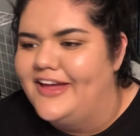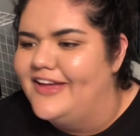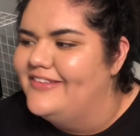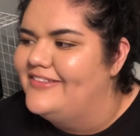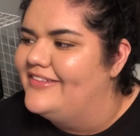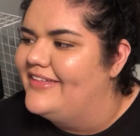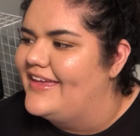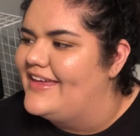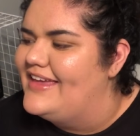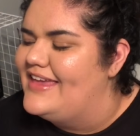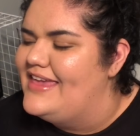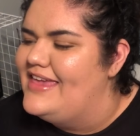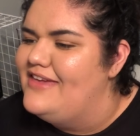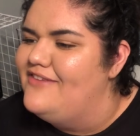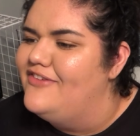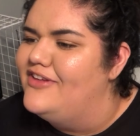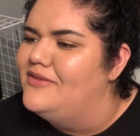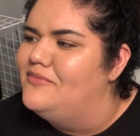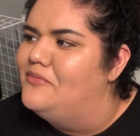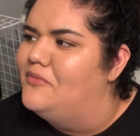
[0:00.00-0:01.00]
It's like
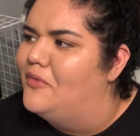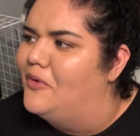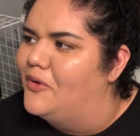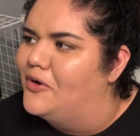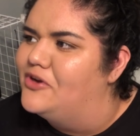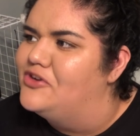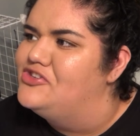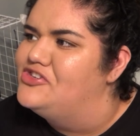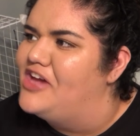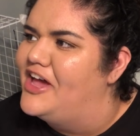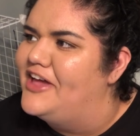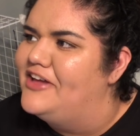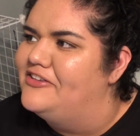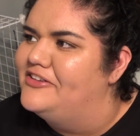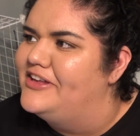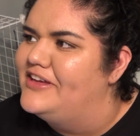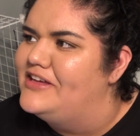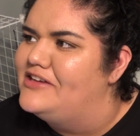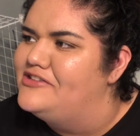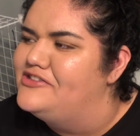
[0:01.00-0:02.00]
even more
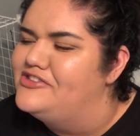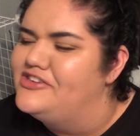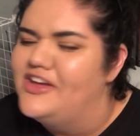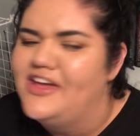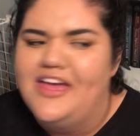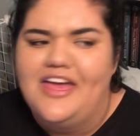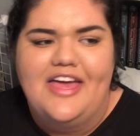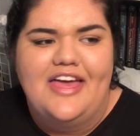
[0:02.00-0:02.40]
childish